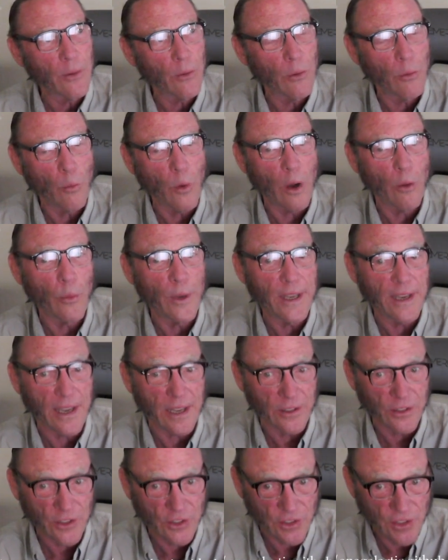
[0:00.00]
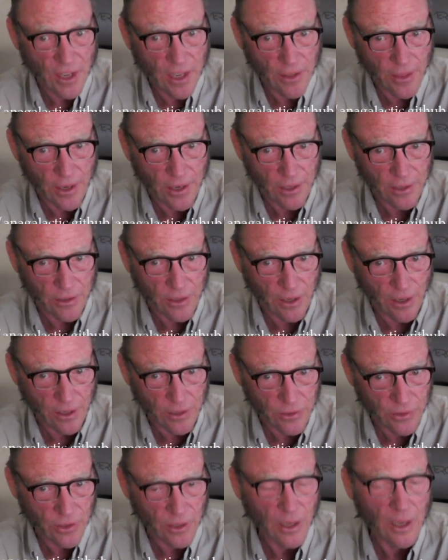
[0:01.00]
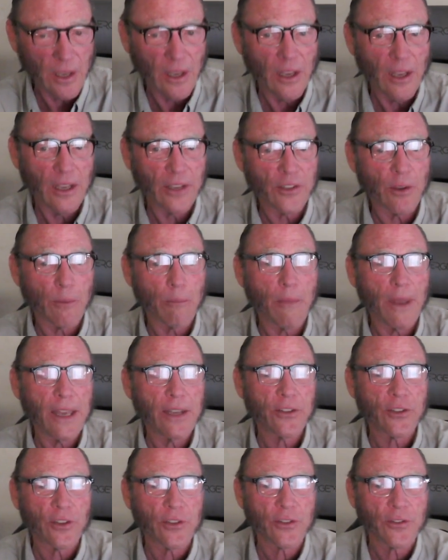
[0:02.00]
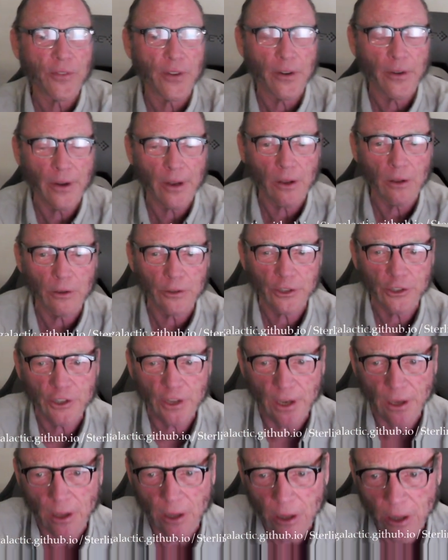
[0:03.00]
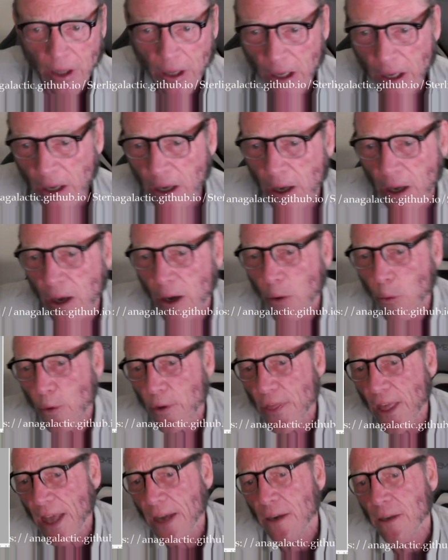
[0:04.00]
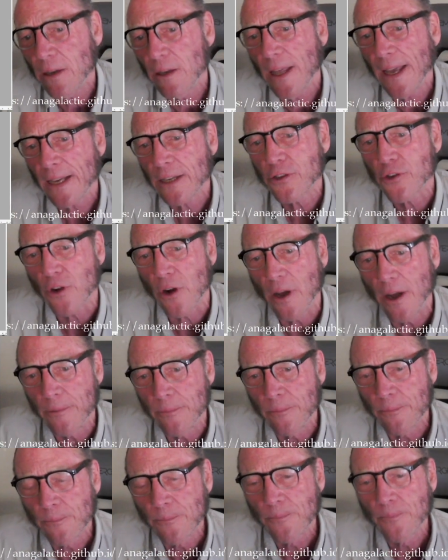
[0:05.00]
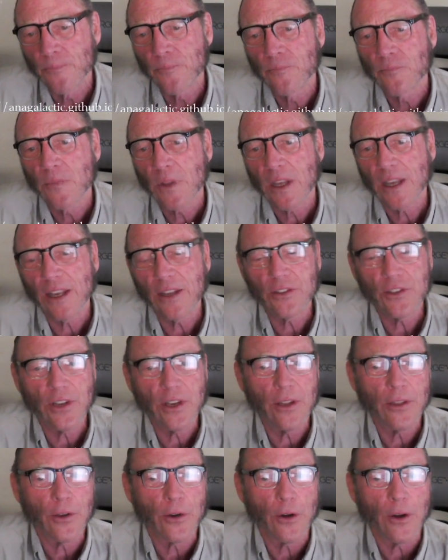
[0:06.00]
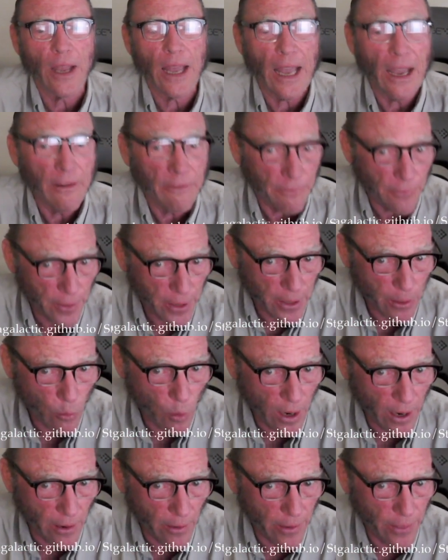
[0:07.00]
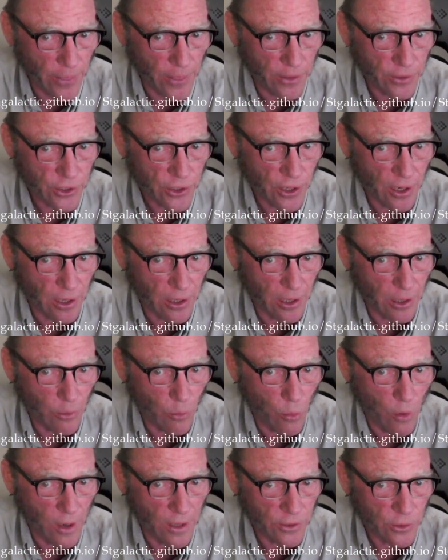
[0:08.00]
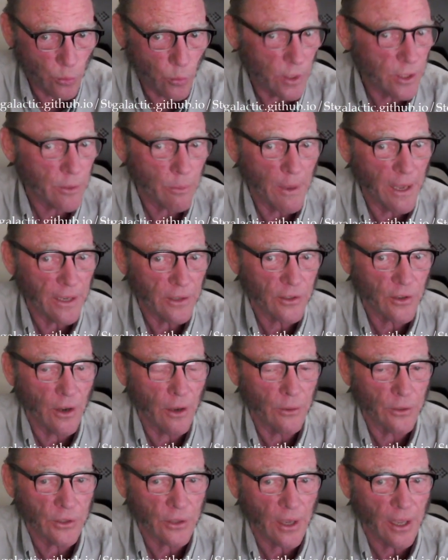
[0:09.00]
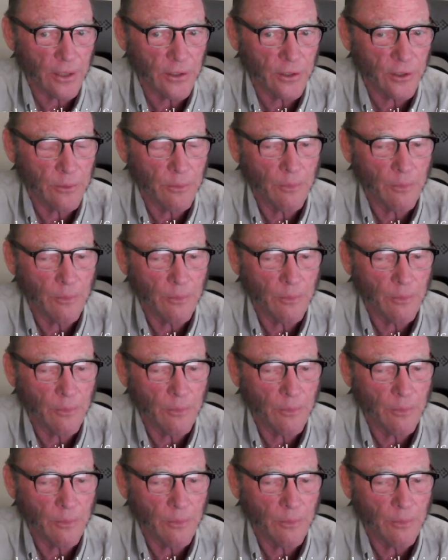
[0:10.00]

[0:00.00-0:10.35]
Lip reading: what we can see that it does is it makes a spherical shell where that electron is either everywhere in the shell at once, which makes no sense,